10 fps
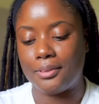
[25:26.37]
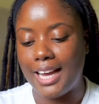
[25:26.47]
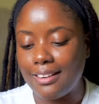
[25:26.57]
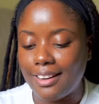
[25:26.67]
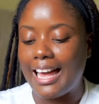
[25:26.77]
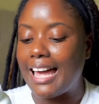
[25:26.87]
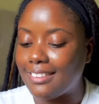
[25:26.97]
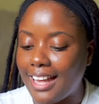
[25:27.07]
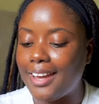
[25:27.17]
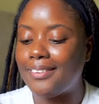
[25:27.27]
I
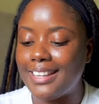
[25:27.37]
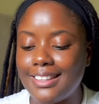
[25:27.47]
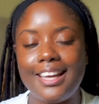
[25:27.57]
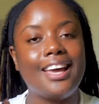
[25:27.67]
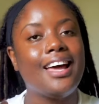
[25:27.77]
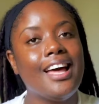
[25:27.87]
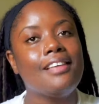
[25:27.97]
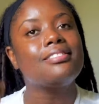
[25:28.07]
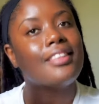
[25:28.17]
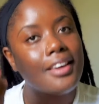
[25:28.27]
like when they
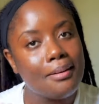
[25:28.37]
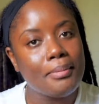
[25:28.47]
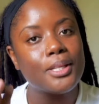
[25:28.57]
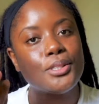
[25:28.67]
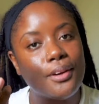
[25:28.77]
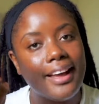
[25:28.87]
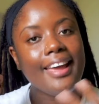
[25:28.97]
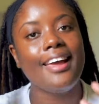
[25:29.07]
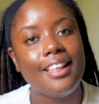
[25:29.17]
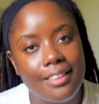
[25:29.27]
think about your
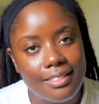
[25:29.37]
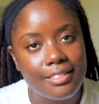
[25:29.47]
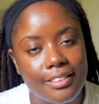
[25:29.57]
health